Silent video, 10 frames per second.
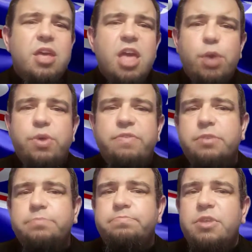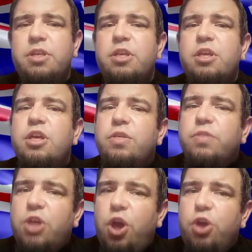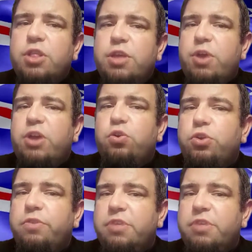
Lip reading: However, the only record